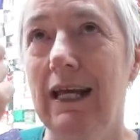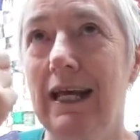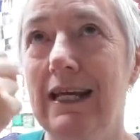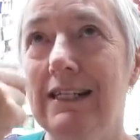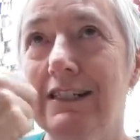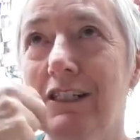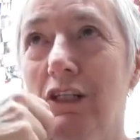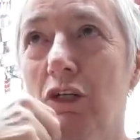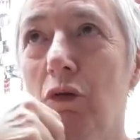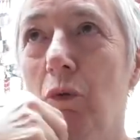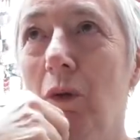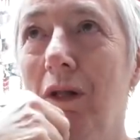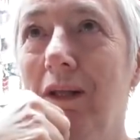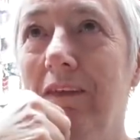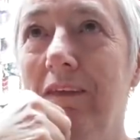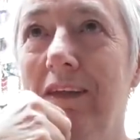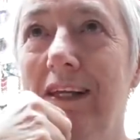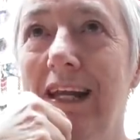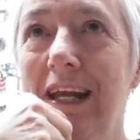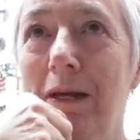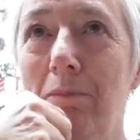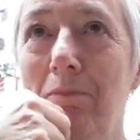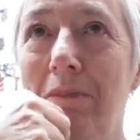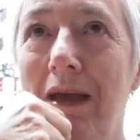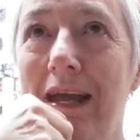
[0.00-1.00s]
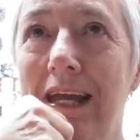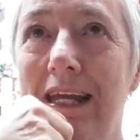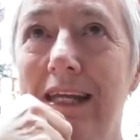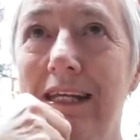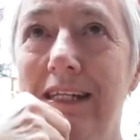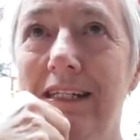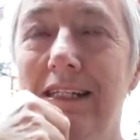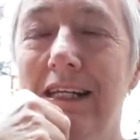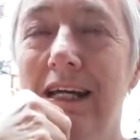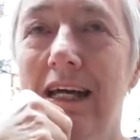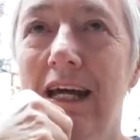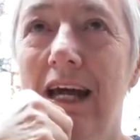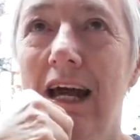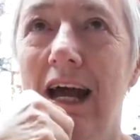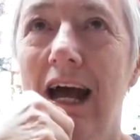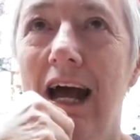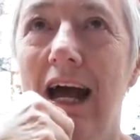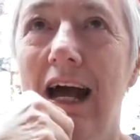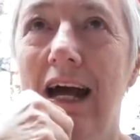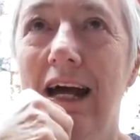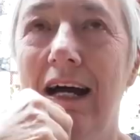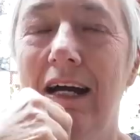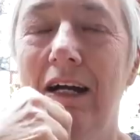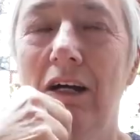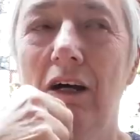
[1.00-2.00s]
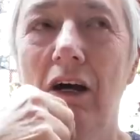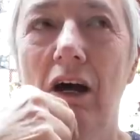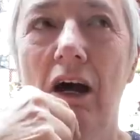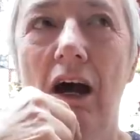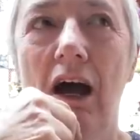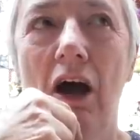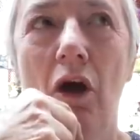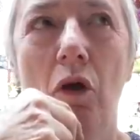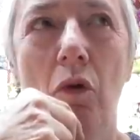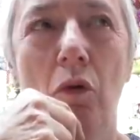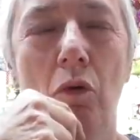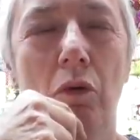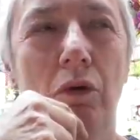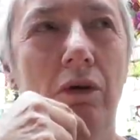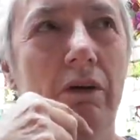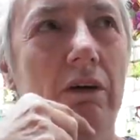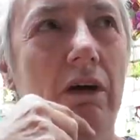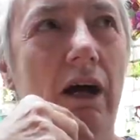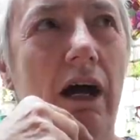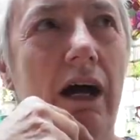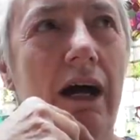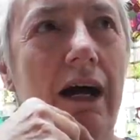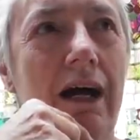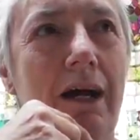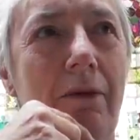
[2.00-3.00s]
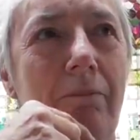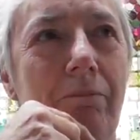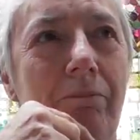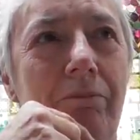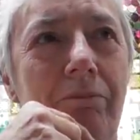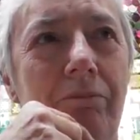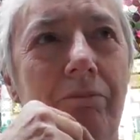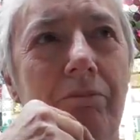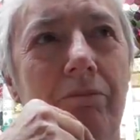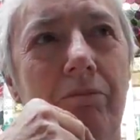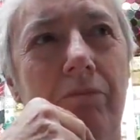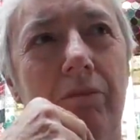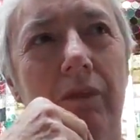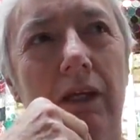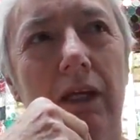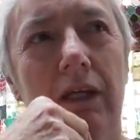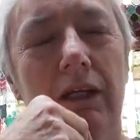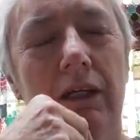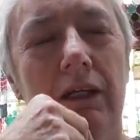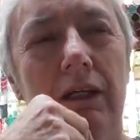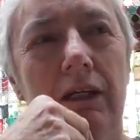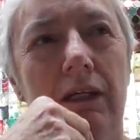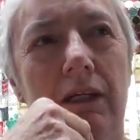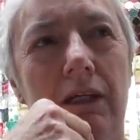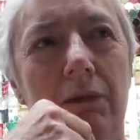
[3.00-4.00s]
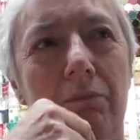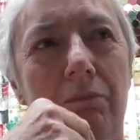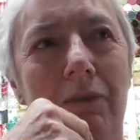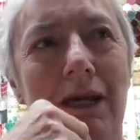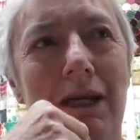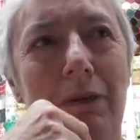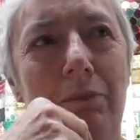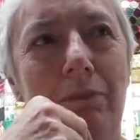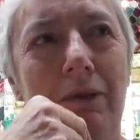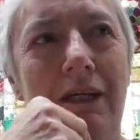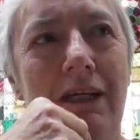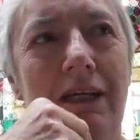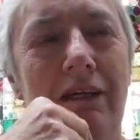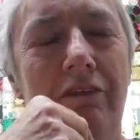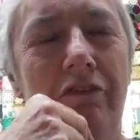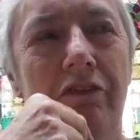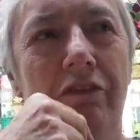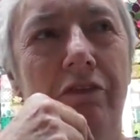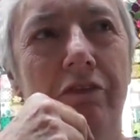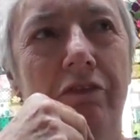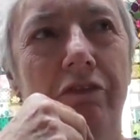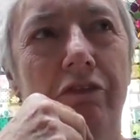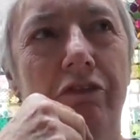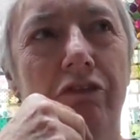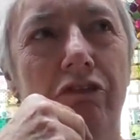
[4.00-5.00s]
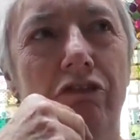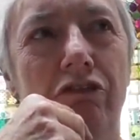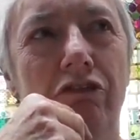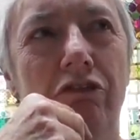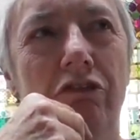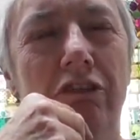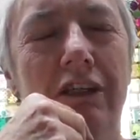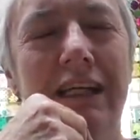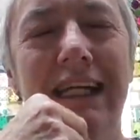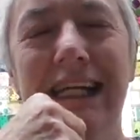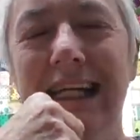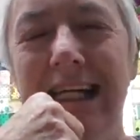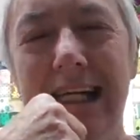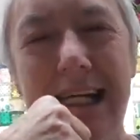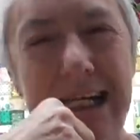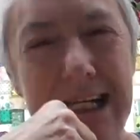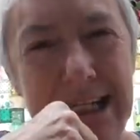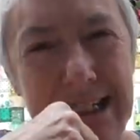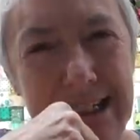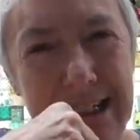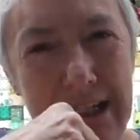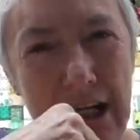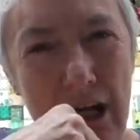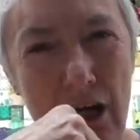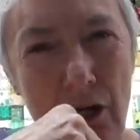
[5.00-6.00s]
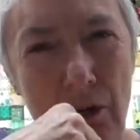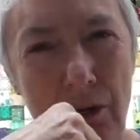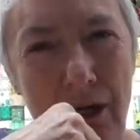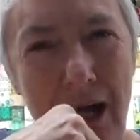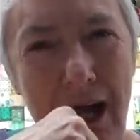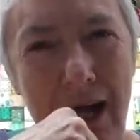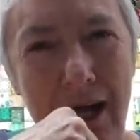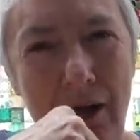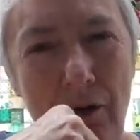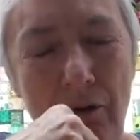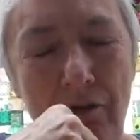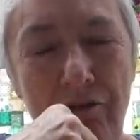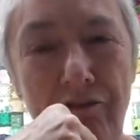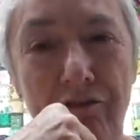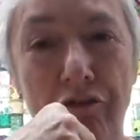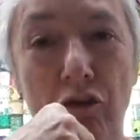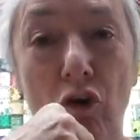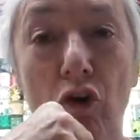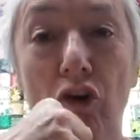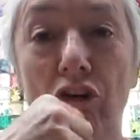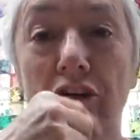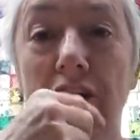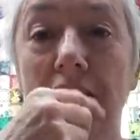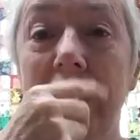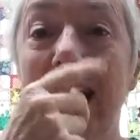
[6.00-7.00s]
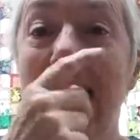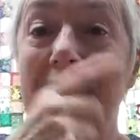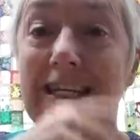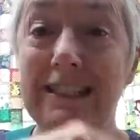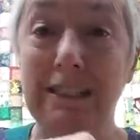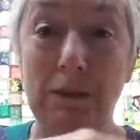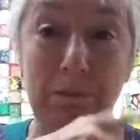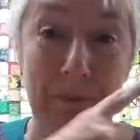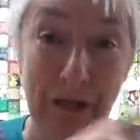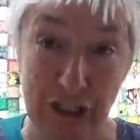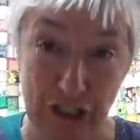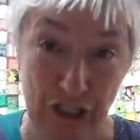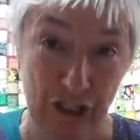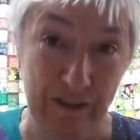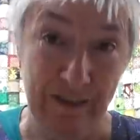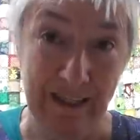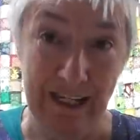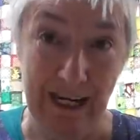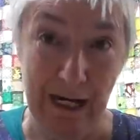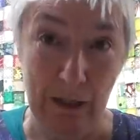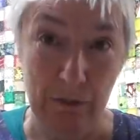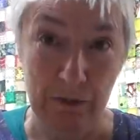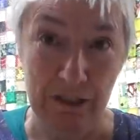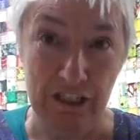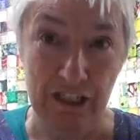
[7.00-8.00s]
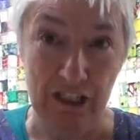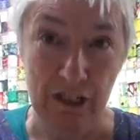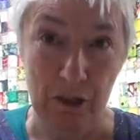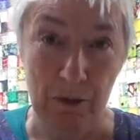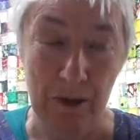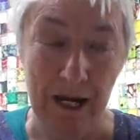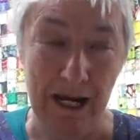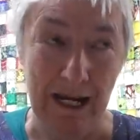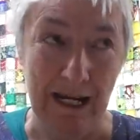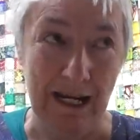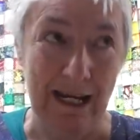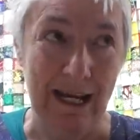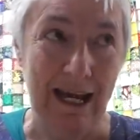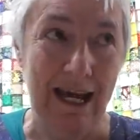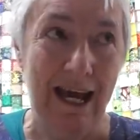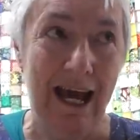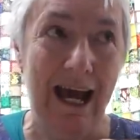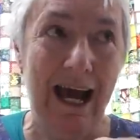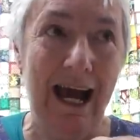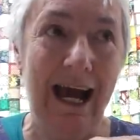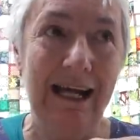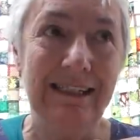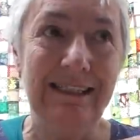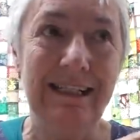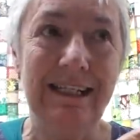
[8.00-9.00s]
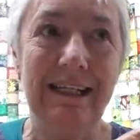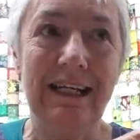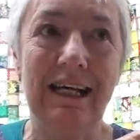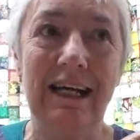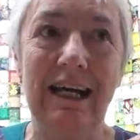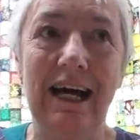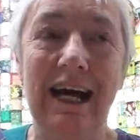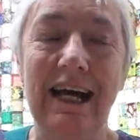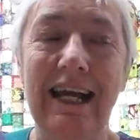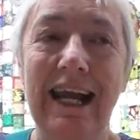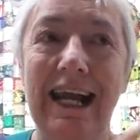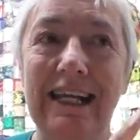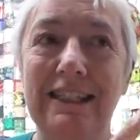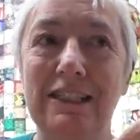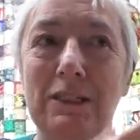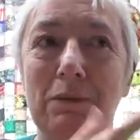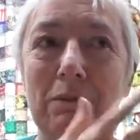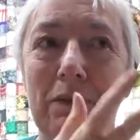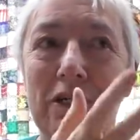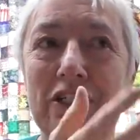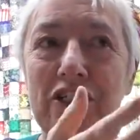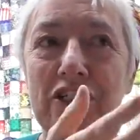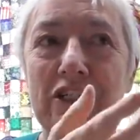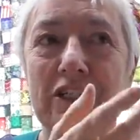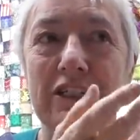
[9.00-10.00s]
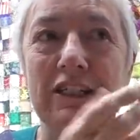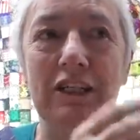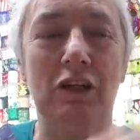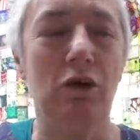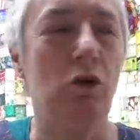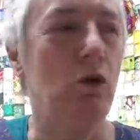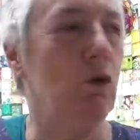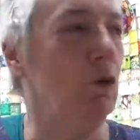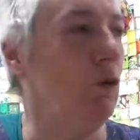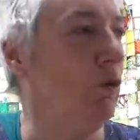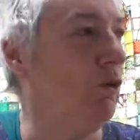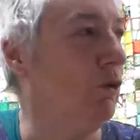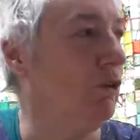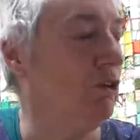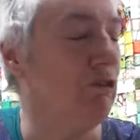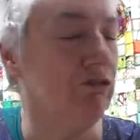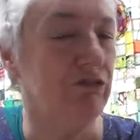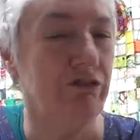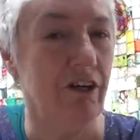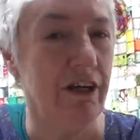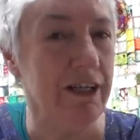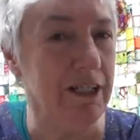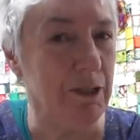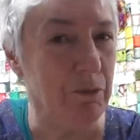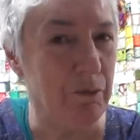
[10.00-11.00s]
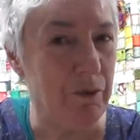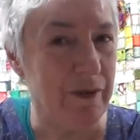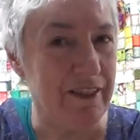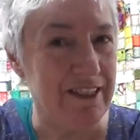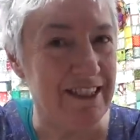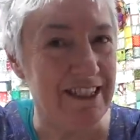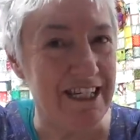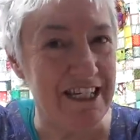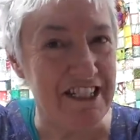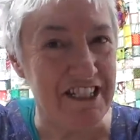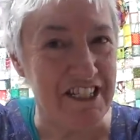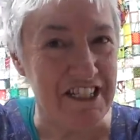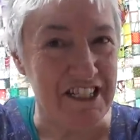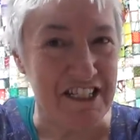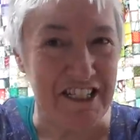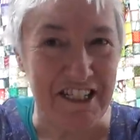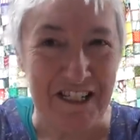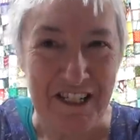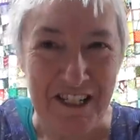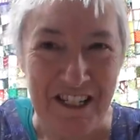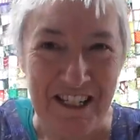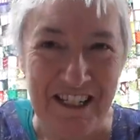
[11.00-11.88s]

is a quilt that I made, uh, oh, um, maybe three years ago now, for an exhibition that I was doing. I did a, an exhibition called Running With Scissors.